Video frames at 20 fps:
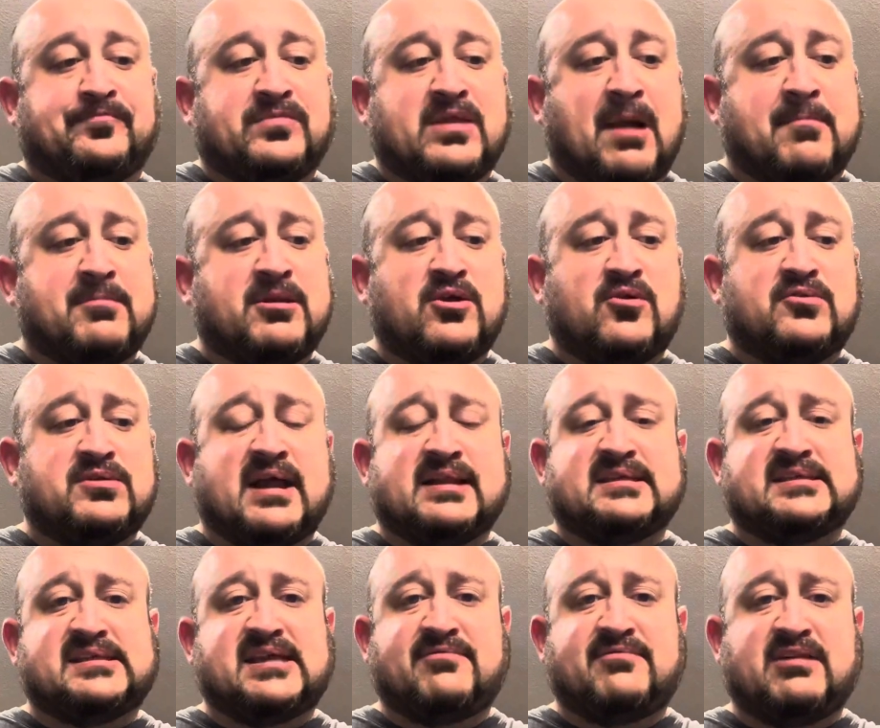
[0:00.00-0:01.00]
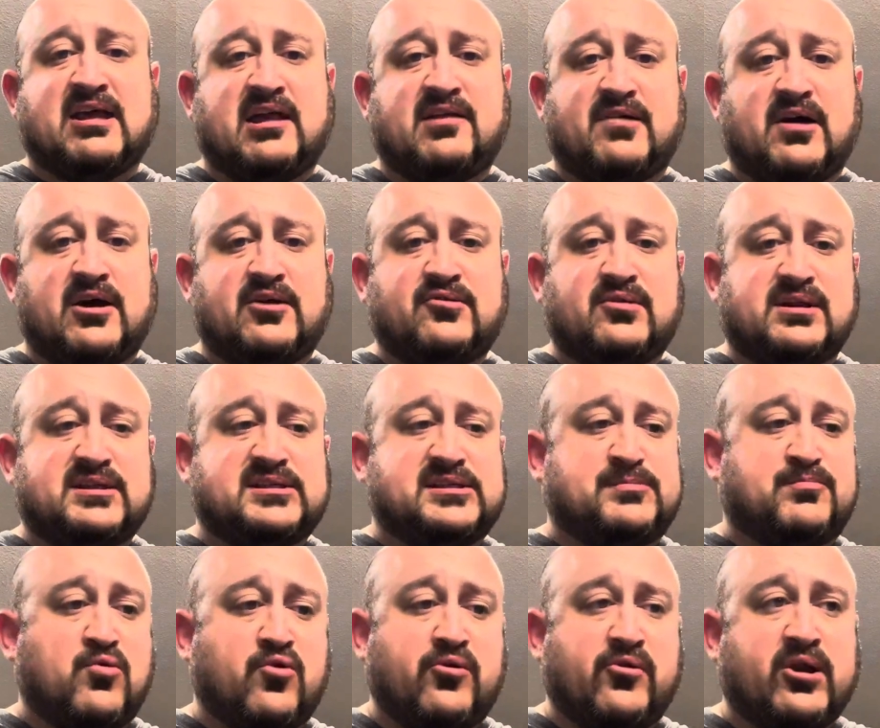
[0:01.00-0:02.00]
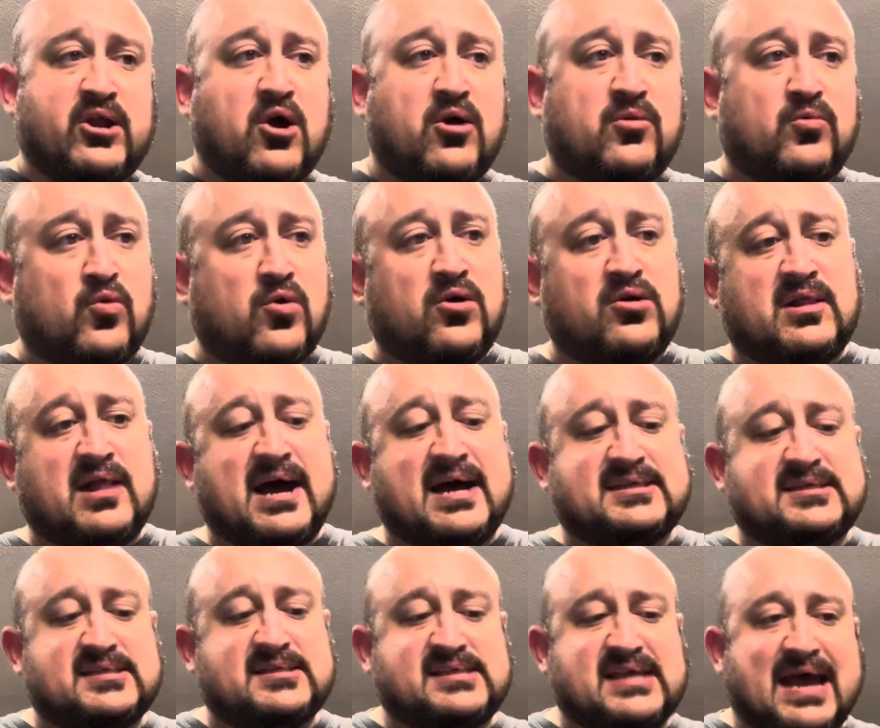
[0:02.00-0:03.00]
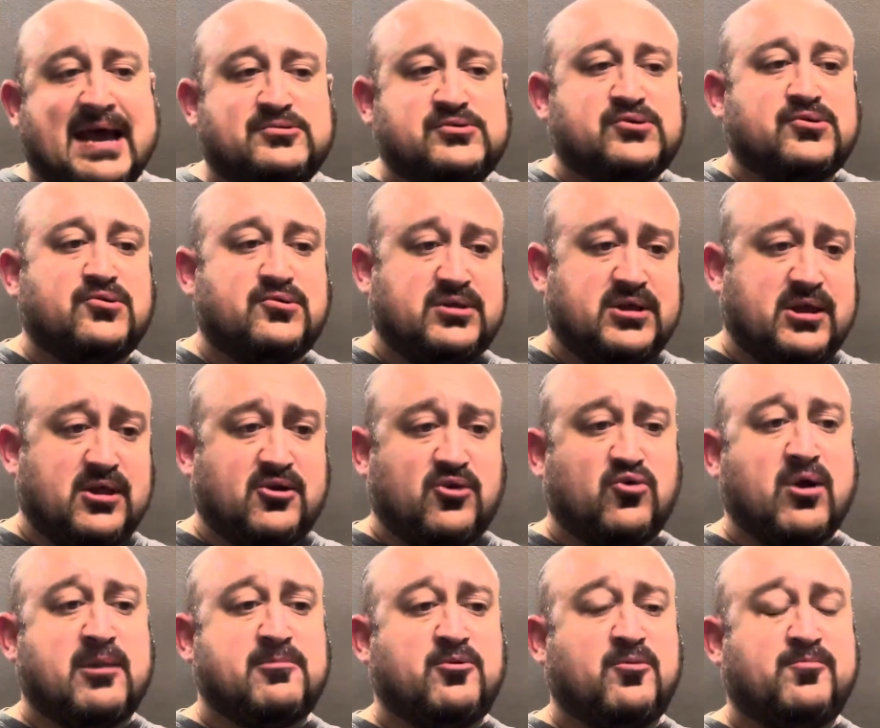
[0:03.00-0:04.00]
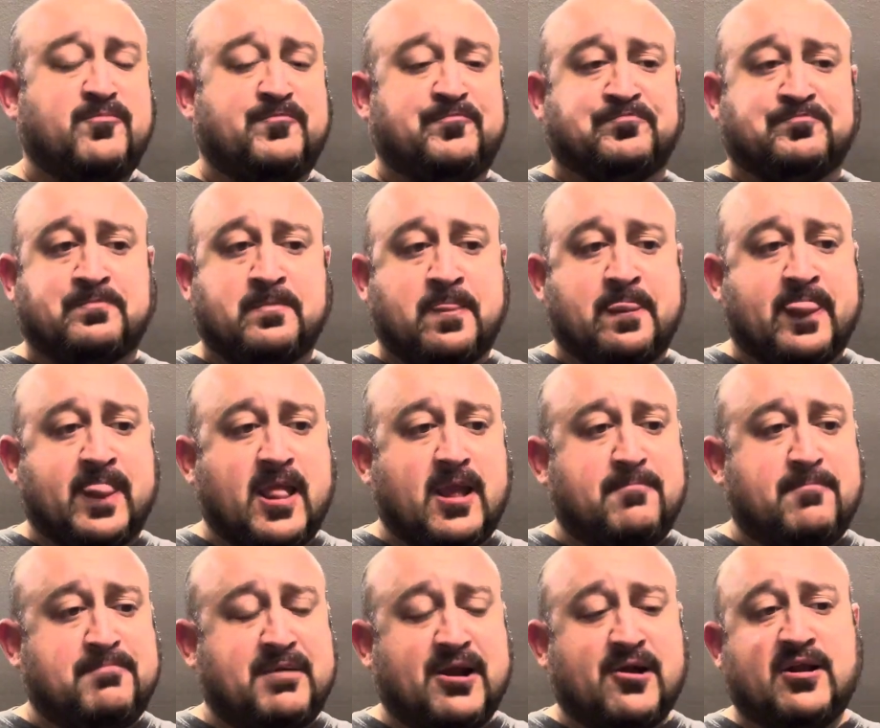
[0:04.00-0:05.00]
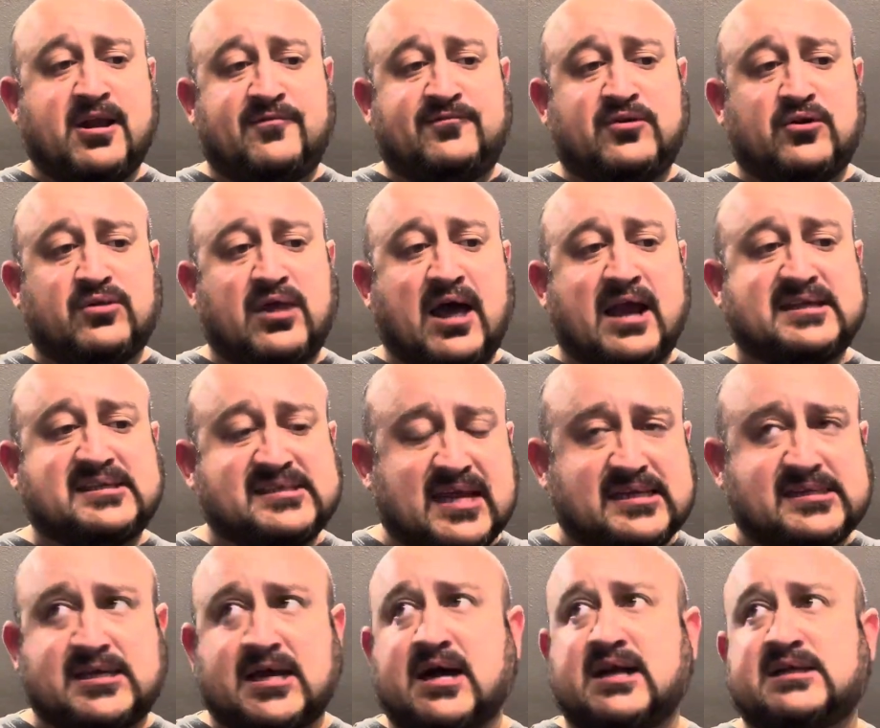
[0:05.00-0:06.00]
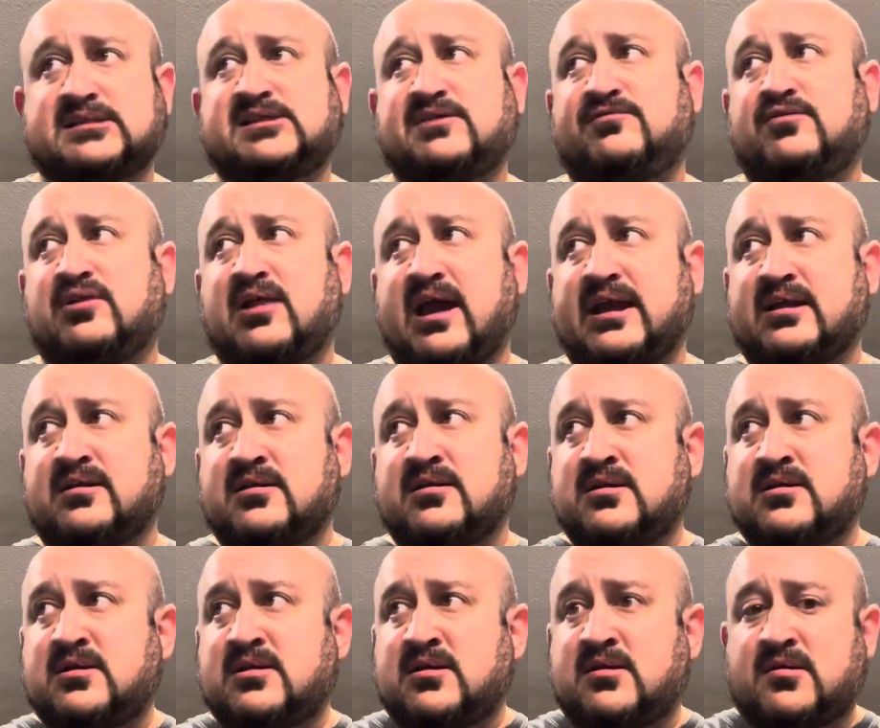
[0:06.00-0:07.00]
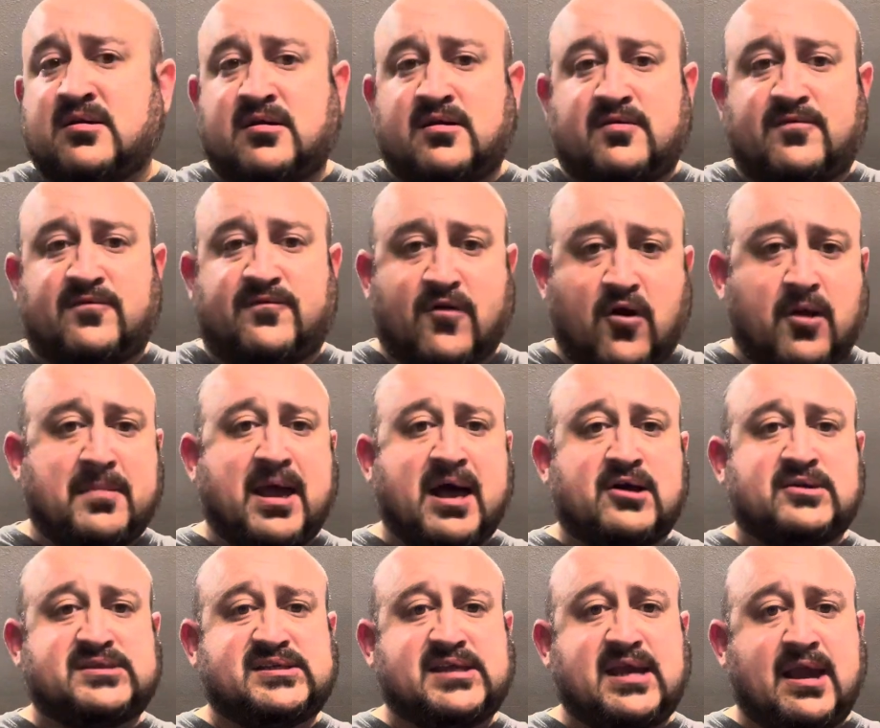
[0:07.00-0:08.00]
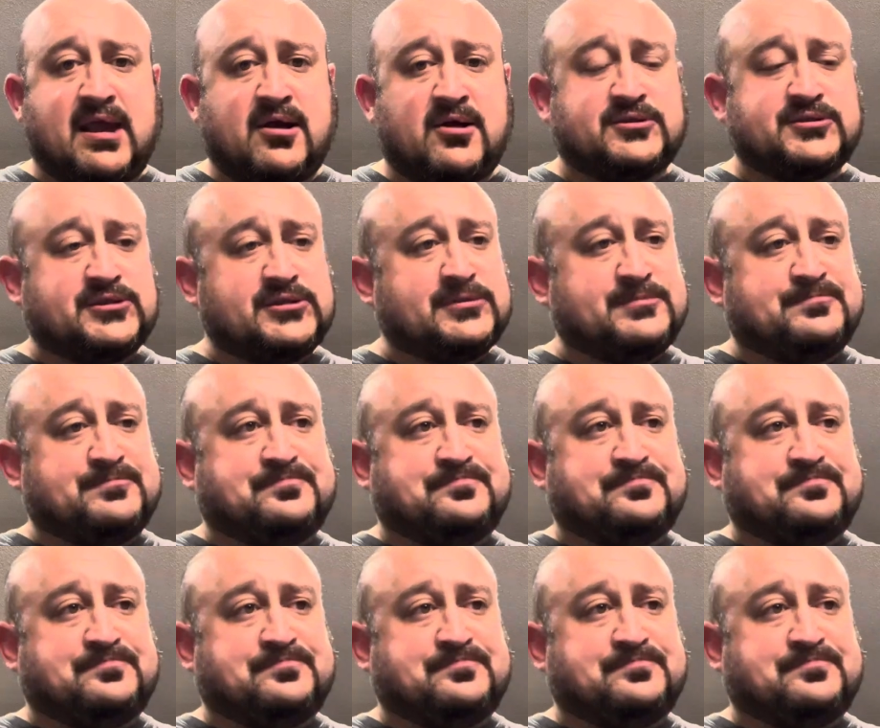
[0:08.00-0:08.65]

I'm going to go 97 out of 100. It's bordering on world class. It's absolutely an incredible beer. If you like Saisons, if you like farmhouse ales,